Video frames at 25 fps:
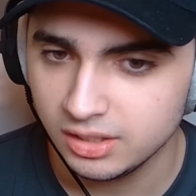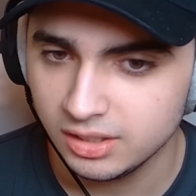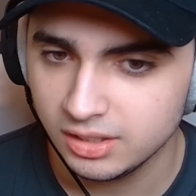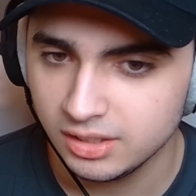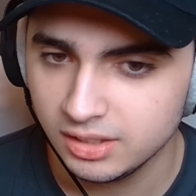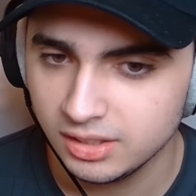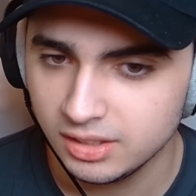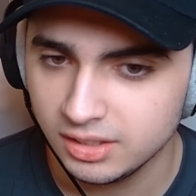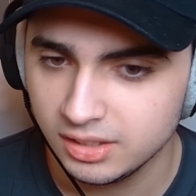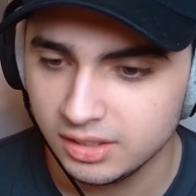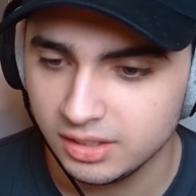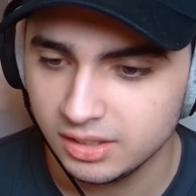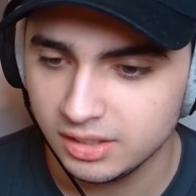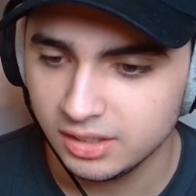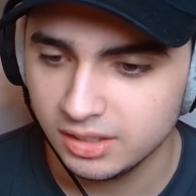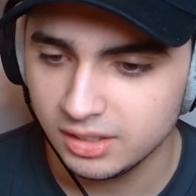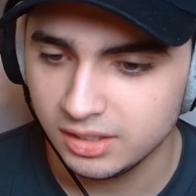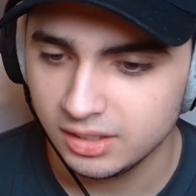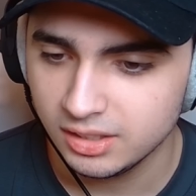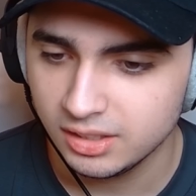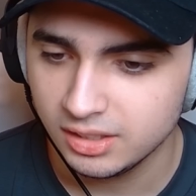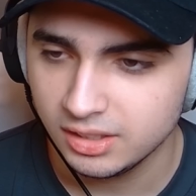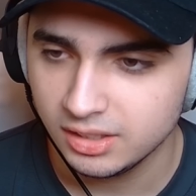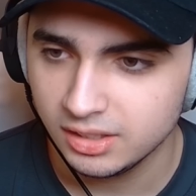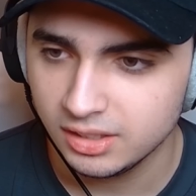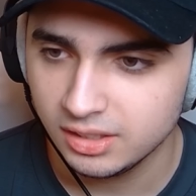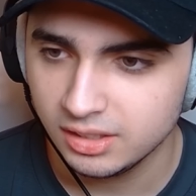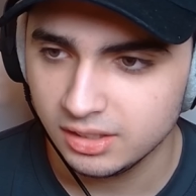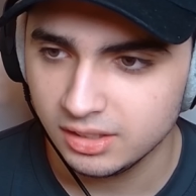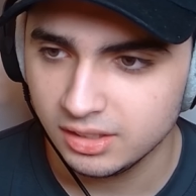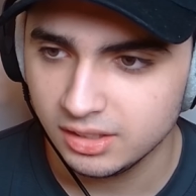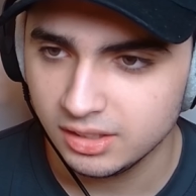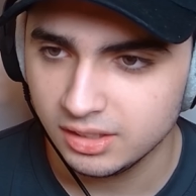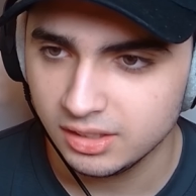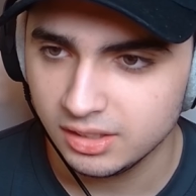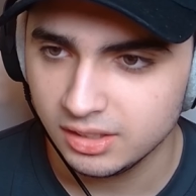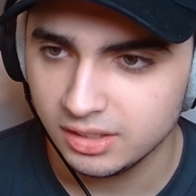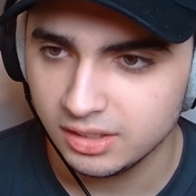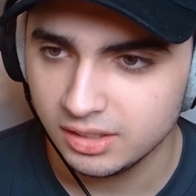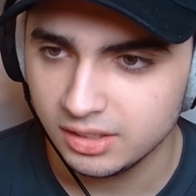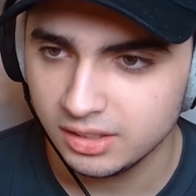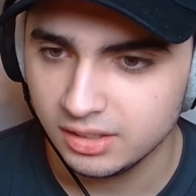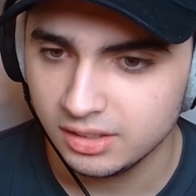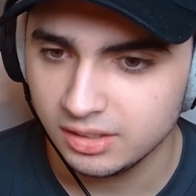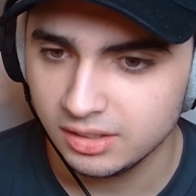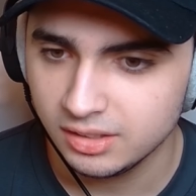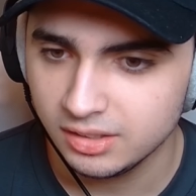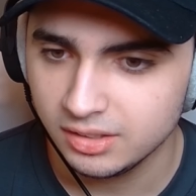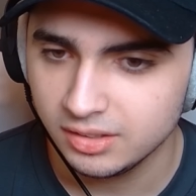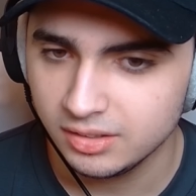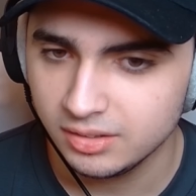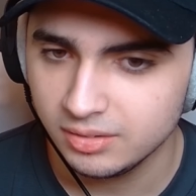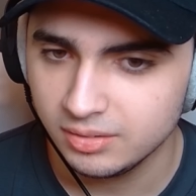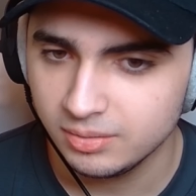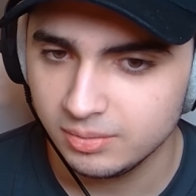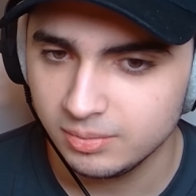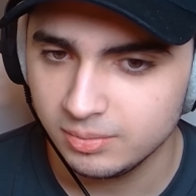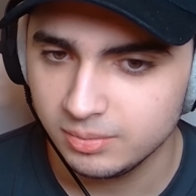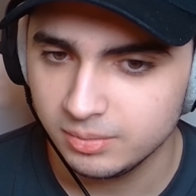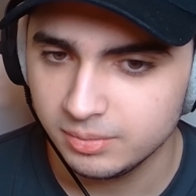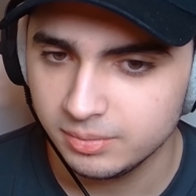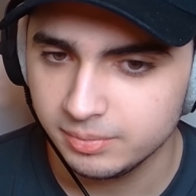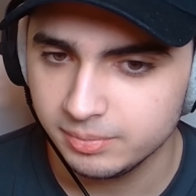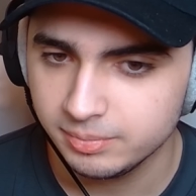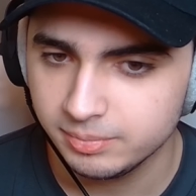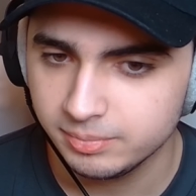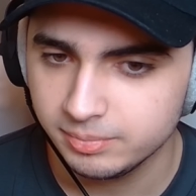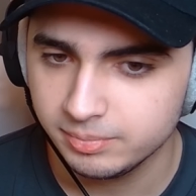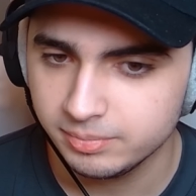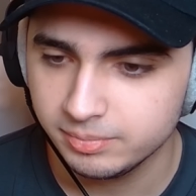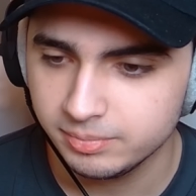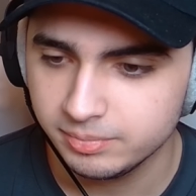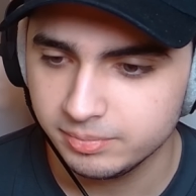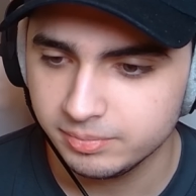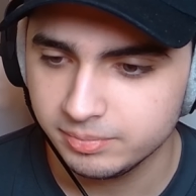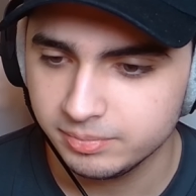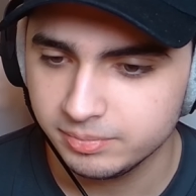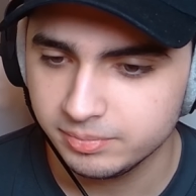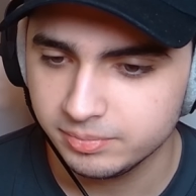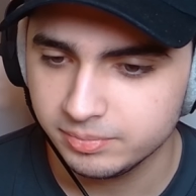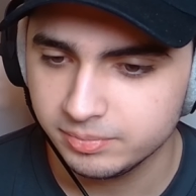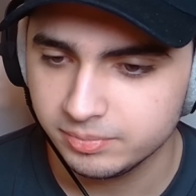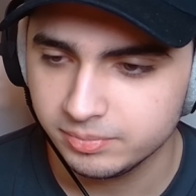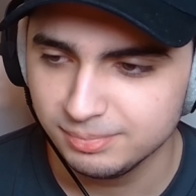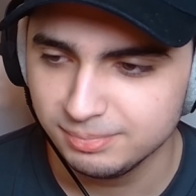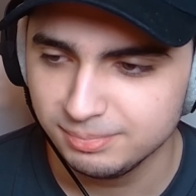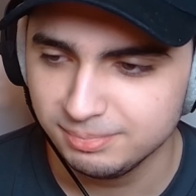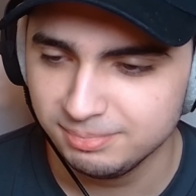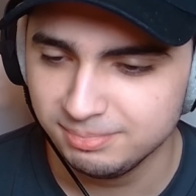He's not gonna quit, is he? He's not gonna quit bouncing.